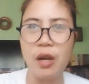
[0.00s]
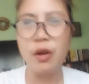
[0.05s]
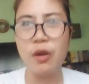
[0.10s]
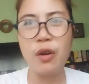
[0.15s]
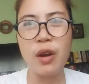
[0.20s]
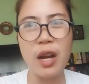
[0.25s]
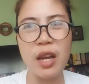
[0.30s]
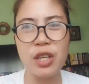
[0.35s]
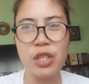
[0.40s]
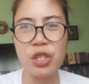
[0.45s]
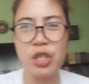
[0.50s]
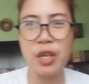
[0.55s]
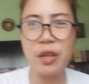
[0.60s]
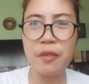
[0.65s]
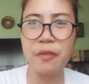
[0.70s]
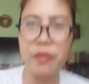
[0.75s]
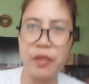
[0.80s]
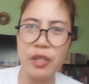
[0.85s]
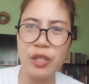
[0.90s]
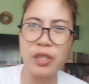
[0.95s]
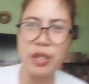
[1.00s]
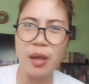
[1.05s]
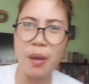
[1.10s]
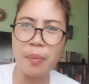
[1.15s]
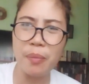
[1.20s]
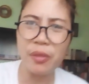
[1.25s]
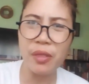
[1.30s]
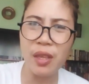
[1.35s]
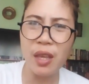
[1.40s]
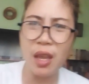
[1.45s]
rushing for
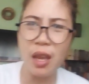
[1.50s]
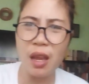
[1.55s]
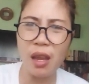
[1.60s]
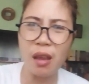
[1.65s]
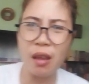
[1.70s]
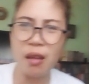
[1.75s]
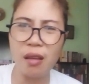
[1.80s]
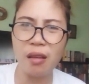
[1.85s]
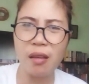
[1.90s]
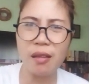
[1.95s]
something.